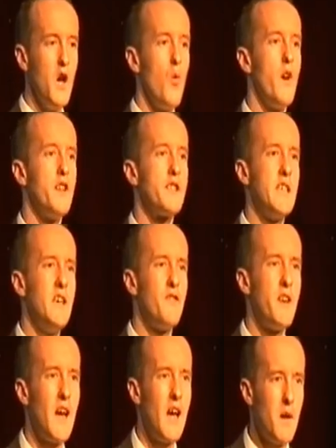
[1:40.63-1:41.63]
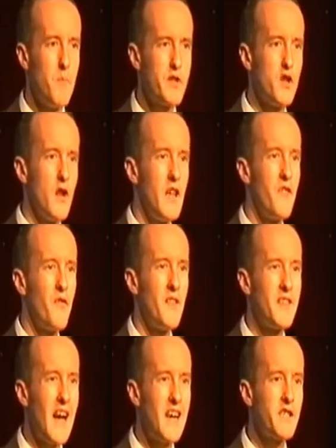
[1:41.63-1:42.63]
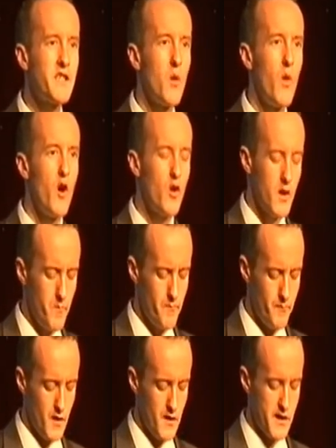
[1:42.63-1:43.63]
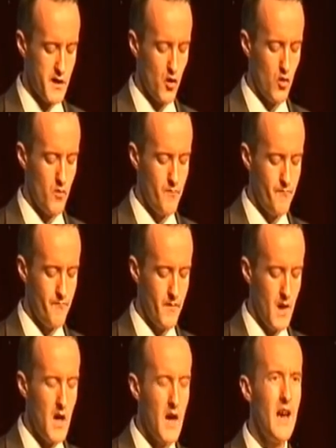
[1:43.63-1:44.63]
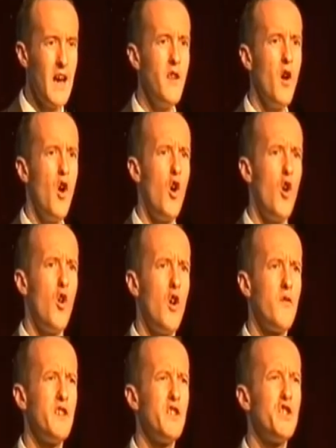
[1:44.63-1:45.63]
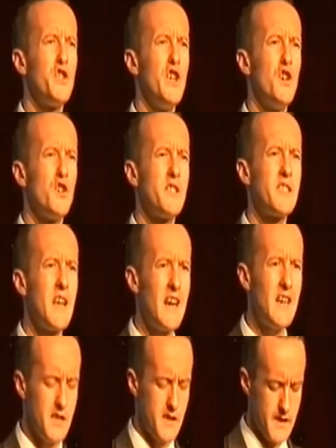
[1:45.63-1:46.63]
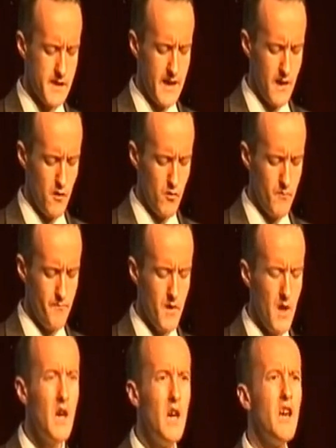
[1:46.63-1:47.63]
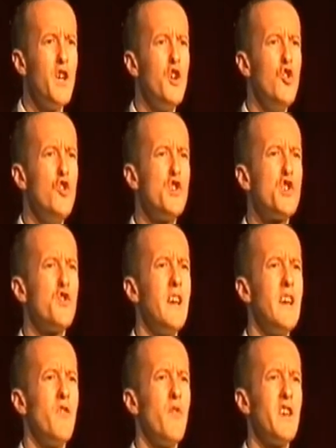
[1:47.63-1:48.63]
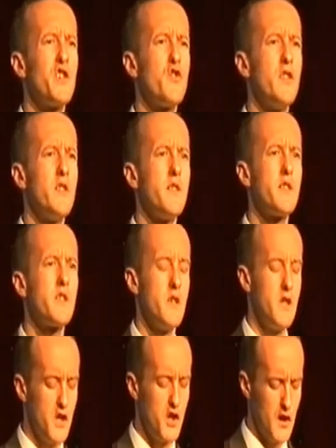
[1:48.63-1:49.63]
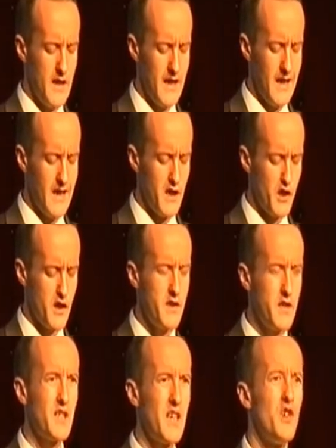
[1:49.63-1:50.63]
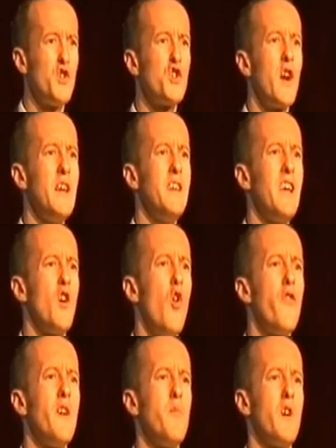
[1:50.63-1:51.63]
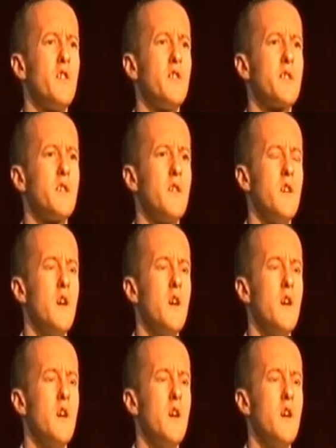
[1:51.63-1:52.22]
We received an absolutely fantastic welcome to the school, in awe of its sheer size and scale. Huge training restaurants, training kitchens, and trendy coffee bars.